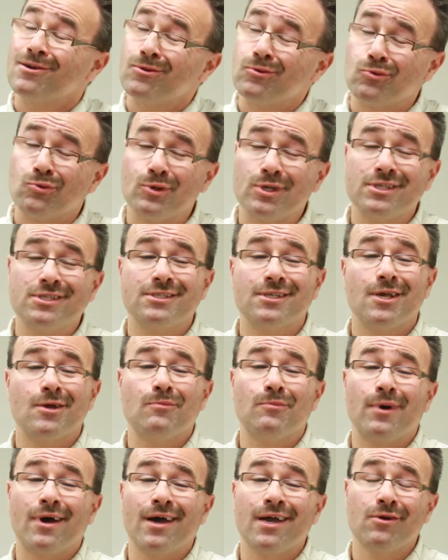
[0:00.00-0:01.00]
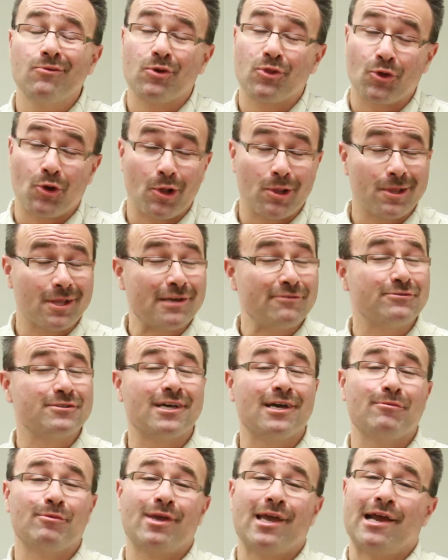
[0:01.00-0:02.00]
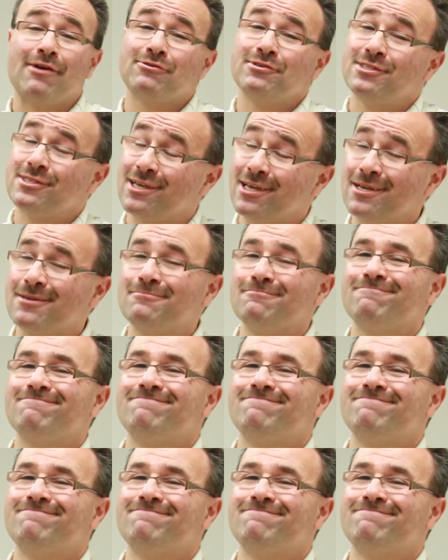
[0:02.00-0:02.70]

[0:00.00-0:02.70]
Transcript: And we stand by it with our lifetime guarantee.